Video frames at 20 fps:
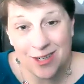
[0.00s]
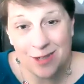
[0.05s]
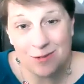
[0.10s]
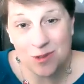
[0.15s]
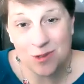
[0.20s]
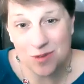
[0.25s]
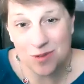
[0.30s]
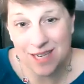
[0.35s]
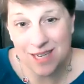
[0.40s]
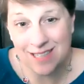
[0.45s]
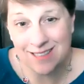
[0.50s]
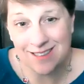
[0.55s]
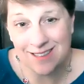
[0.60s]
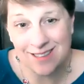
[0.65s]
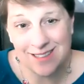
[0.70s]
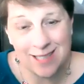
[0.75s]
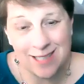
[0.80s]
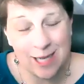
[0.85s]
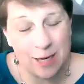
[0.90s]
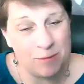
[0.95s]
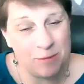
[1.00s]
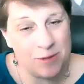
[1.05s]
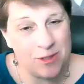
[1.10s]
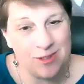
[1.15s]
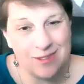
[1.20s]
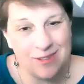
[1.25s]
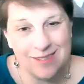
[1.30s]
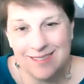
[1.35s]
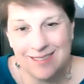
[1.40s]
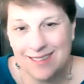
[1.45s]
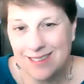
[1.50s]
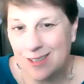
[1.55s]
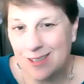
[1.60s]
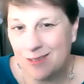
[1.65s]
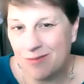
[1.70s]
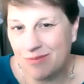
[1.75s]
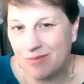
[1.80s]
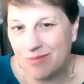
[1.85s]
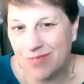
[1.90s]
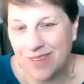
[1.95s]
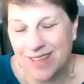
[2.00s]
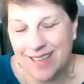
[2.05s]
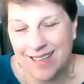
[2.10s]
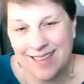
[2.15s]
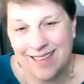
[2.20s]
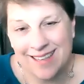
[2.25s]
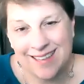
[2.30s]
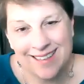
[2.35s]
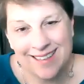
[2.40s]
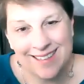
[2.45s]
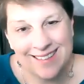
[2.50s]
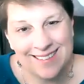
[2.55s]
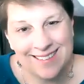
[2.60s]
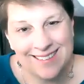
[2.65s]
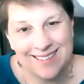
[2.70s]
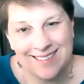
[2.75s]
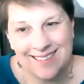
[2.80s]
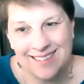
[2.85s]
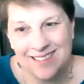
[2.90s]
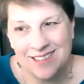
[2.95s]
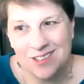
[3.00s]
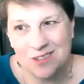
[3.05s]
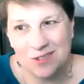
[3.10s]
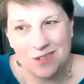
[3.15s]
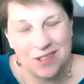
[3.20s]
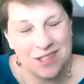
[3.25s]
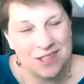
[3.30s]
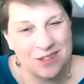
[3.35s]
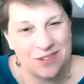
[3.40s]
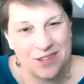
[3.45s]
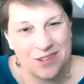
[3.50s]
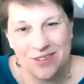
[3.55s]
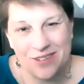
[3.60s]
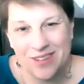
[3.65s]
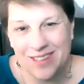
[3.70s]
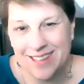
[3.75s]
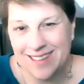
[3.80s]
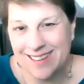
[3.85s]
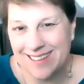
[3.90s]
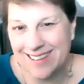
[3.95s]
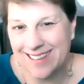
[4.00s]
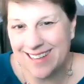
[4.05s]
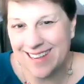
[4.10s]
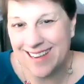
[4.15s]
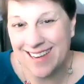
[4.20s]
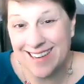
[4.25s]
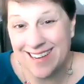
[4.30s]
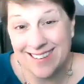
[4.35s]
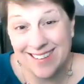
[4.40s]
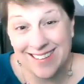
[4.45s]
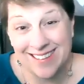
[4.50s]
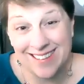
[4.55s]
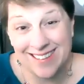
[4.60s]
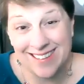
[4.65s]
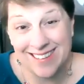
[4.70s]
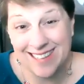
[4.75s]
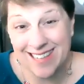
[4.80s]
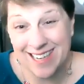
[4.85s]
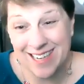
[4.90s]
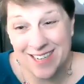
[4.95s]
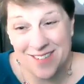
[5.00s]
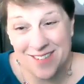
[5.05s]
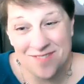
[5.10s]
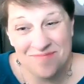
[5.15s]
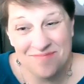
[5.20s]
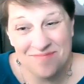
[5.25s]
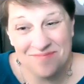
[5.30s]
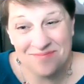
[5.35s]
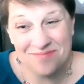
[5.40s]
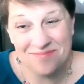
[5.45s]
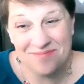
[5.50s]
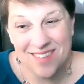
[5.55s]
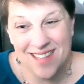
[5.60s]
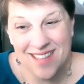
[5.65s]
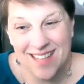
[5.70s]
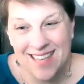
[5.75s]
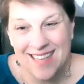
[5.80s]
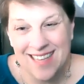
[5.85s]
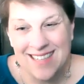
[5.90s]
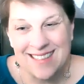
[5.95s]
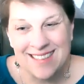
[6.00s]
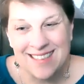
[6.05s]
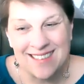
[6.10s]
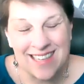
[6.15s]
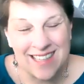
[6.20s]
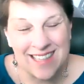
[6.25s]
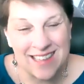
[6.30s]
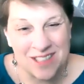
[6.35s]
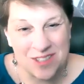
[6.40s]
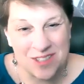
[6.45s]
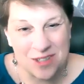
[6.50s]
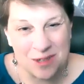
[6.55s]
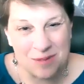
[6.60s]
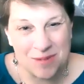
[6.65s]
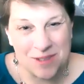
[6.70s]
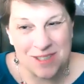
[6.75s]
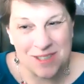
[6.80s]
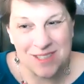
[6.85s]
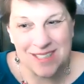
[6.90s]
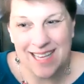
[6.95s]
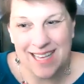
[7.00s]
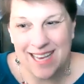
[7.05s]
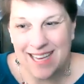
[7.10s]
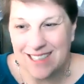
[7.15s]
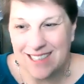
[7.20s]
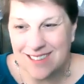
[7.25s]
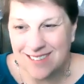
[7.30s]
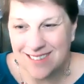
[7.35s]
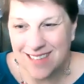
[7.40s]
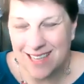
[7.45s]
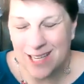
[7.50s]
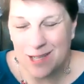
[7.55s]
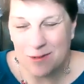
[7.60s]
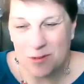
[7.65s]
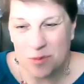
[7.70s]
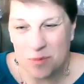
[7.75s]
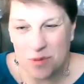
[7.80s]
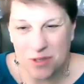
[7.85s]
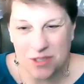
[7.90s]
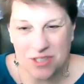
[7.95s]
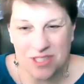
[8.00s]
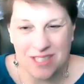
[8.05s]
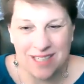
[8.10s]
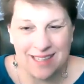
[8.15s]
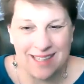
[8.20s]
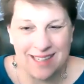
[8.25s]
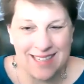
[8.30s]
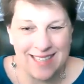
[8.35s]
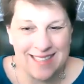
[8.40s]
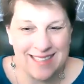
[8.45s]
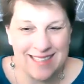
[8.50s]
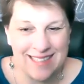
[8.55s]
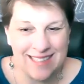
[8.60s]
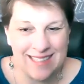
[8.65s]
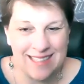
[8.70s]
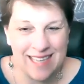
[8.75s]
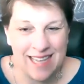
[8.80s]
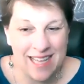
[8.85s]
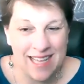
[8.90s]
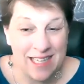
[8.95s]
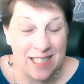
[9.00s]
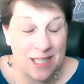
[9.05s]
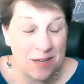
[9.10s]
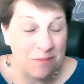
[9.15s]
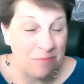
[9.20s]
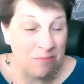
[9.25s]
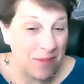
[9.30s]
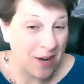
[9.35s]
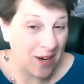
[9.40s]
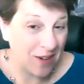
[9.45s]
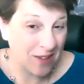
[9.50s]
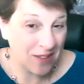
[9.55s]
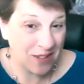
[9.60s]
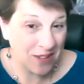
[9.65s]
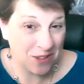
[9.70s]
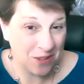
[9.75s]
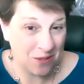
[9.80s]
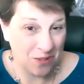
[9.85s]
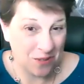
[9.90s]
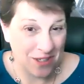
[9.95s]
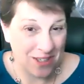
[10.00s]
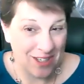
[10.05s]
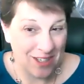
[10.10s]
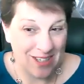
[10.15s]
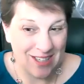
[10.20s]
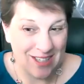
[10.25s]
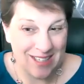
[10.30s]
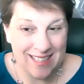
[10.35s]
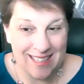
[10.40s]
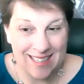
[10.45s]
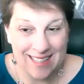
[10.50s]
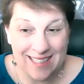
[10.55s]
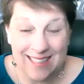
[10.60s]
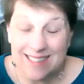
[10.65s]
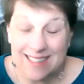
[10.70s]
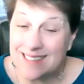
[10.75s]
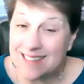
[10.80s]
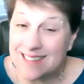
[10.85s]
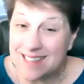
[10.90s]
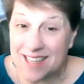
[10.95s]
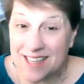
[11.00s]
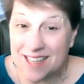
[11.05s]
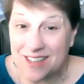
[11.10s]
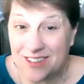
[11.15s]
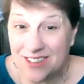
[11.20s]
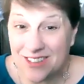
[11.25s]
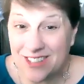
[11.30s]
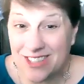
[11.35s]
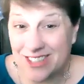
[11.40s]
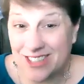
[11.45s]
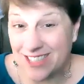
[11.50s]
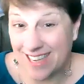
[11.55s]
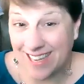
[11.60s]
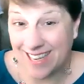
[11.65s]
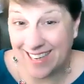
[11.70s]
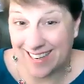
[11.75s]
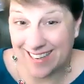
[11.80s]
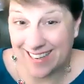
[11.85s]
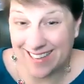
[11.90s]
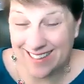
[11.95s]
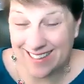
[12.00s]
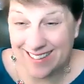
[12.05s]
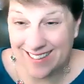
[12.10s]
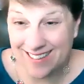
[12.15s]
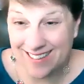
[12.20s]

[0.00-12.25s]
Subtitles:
him direct our steps, man, 2021, look out, here you come. So take the scriptures, add your names, personalize it. Tomorrow's word is energetic.